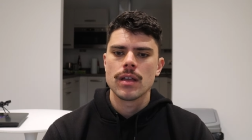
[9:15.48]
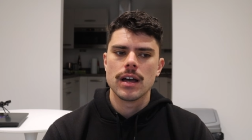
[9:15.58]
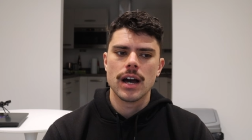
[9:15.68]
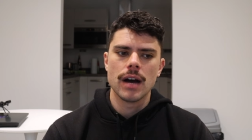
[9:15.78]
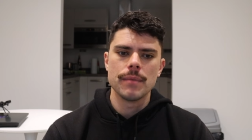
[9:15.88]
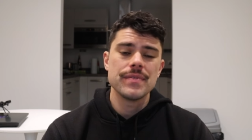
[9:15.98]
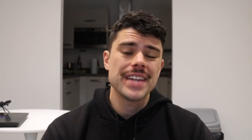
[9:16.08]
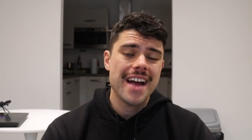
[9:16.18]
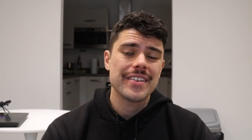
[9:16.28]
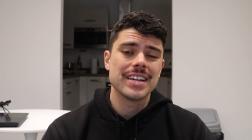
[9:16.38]
Um,
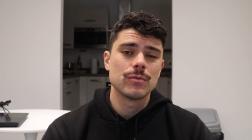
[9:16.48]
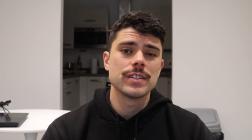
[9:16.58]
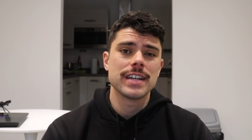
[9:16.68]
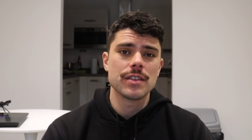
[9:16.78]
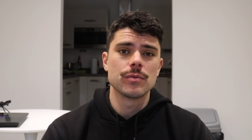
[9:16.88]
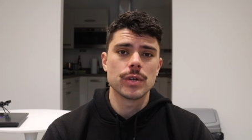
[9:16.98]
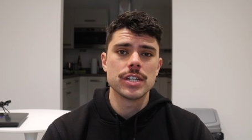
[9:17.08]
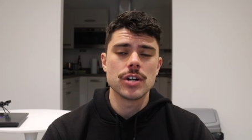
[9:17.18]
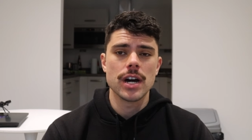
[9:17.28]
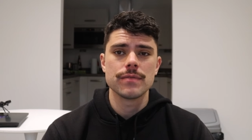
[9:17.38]
even Harry Edwards out of the
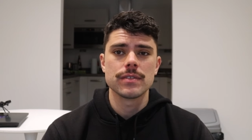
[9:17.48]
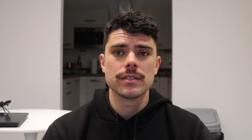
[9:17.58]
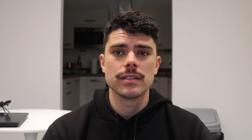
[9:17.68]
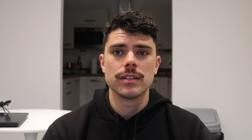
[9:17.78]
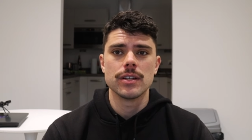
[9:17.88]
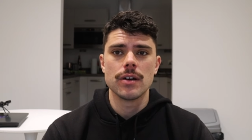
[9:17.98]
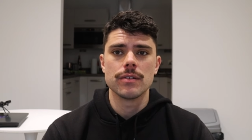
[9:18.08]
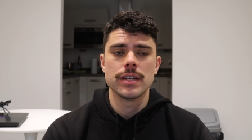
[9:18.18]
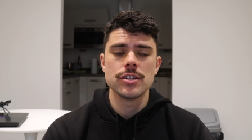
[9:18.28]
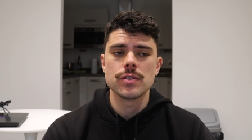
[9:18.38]
rookie draft, you
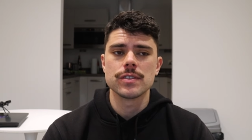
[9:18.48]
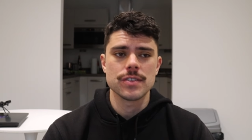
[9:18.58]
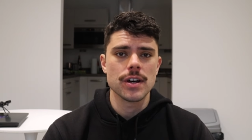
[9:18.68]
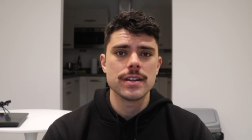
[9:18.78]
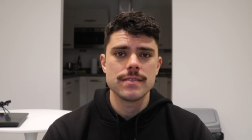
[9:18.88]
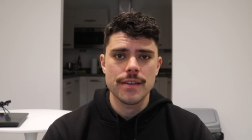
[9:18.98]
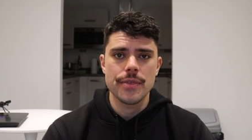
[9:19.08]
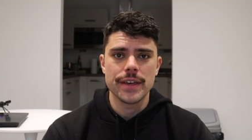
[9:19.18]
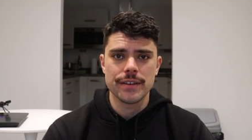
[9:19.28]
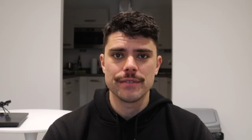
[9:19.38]
know, injuries aside, I
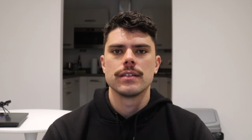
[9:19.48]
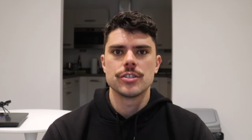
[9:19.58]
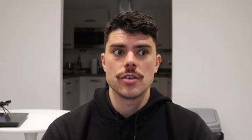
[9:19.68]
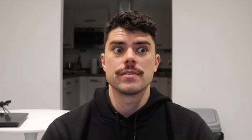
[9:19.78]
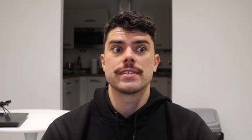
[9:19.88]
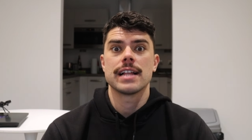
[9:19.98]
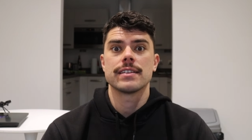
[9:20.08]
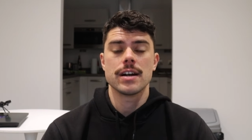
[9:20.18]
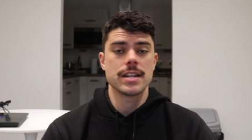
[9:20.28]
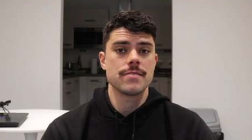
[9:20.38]
think in terms of
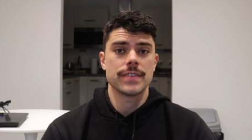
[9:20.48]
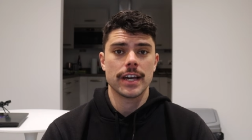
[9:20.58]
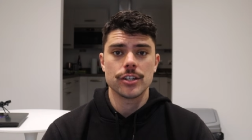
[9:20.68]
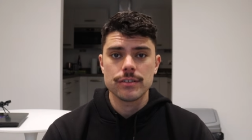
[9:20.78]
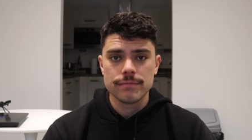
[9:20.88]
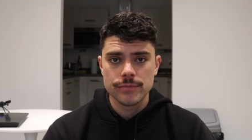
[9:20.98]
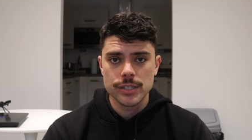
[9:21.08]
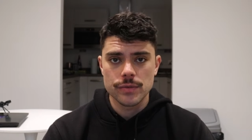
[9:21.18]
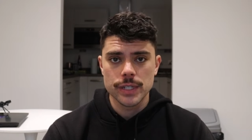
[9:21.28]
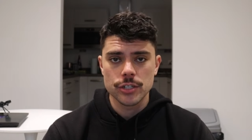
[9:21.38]
talent identification, we
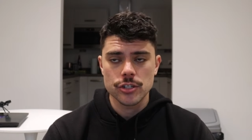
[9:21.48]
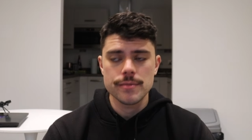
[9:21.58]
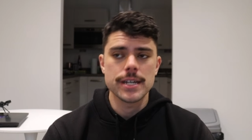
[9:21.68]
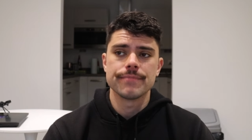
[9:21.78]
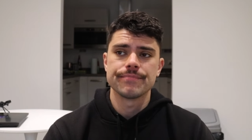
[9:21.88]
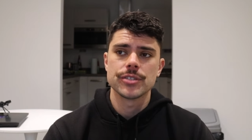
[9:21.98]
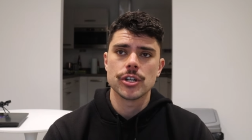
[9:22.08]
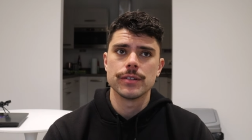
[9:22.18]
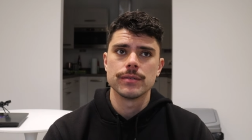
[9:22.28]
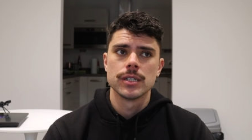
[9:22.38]
did a really good job there.
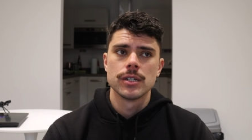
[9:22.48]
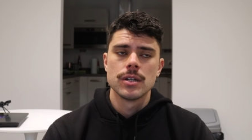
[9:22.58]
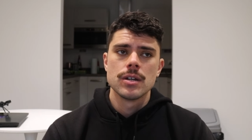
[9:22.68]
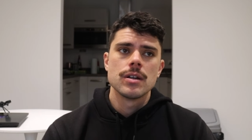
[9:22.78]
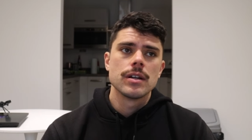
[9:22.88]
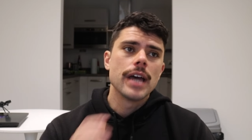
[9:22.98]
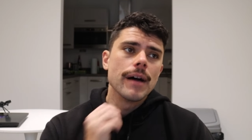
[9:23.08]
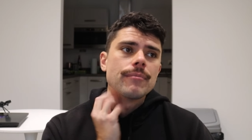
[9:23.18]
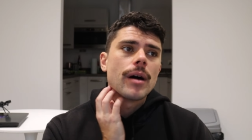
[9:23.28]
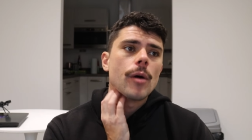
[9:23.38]
So,
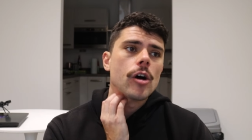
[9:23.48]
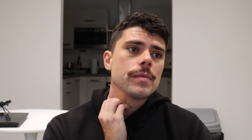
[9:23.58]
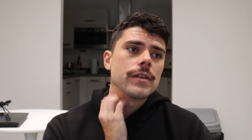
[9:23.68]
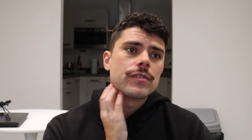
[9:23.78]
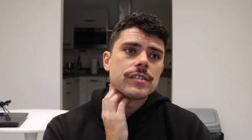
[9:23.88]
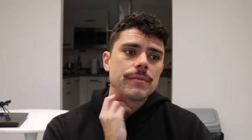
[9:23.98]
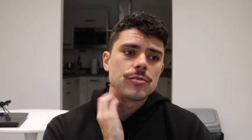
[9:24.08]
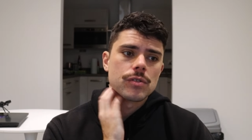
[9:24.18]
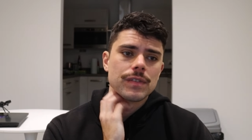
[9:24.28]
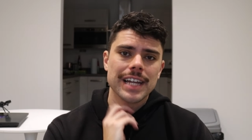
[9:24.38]
yeah, I'm hoping for some
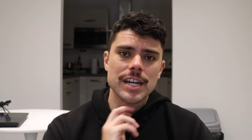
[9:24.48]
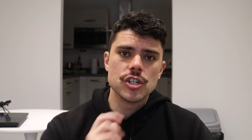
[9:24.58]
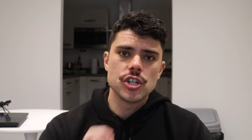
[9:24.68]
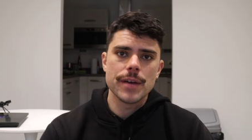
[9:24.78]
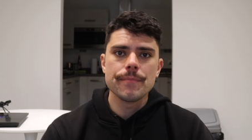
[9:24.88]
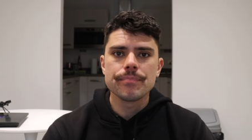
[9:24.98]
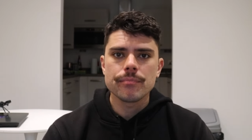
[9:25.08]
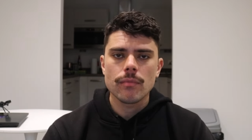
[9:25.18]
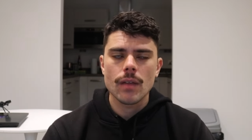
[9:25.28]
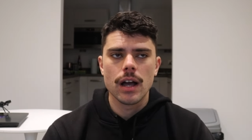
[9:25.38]
sort of late gem
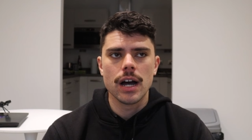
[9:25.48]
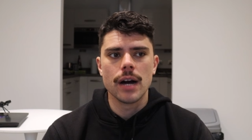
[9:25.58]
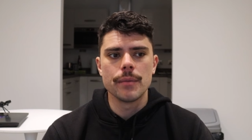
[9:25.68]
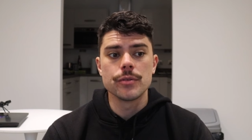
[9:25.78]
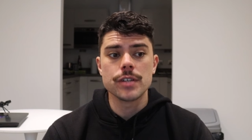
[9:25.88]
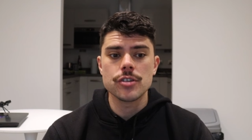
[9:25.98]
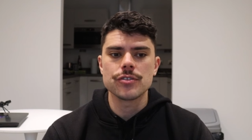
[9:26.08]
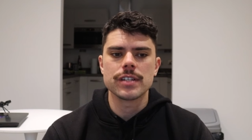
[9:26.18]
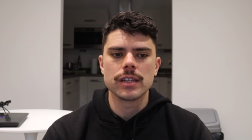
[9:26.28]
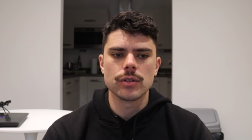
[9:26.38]
um, it was
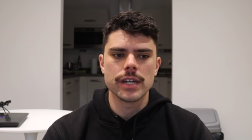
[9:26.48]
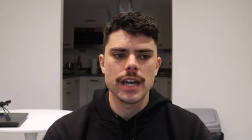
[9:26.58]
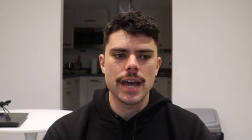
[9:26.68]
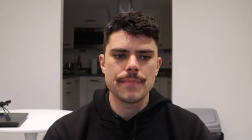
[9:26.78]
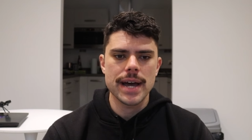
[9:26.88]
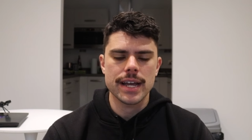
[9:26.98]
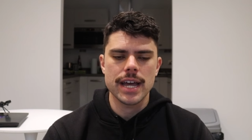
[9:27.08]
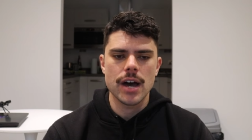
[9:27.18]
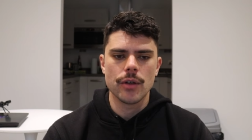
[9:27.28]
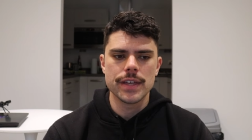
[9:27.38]
interesting looking
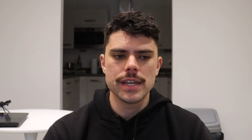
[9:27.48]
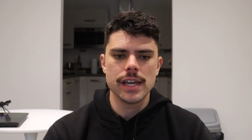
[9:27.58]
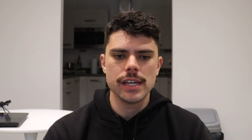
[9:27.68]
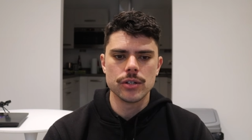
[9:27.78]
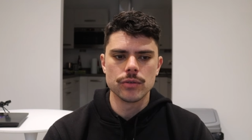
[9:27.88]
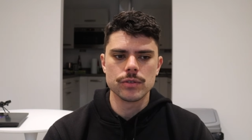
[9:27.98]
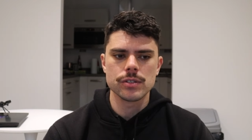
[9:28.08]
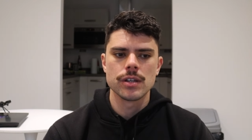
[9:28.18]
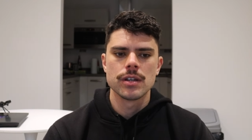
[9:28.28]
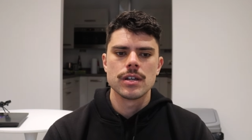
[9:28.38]
back on the Eagles.